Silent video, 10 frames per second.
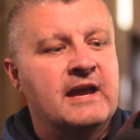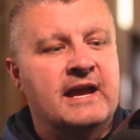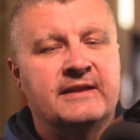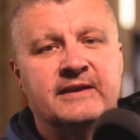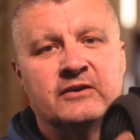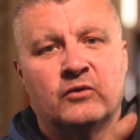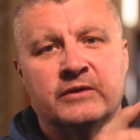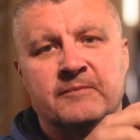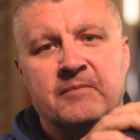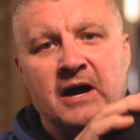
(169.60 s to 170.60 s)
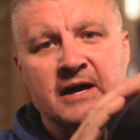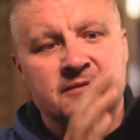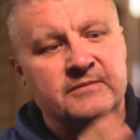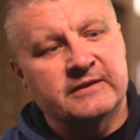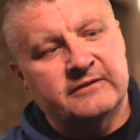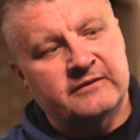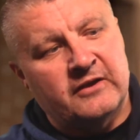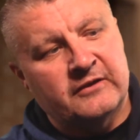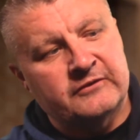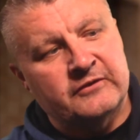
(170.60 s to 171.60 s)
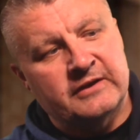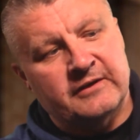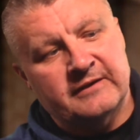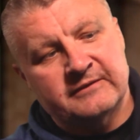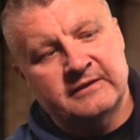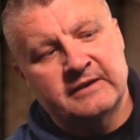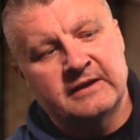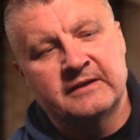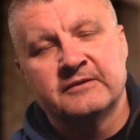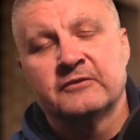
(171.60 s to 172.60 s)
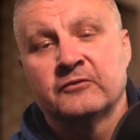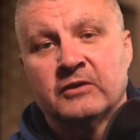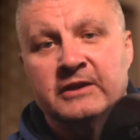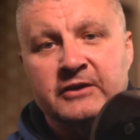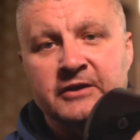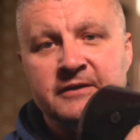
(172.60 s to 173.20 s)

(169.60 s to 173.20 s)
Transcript: And then on the bottom, this is also interesting, really good.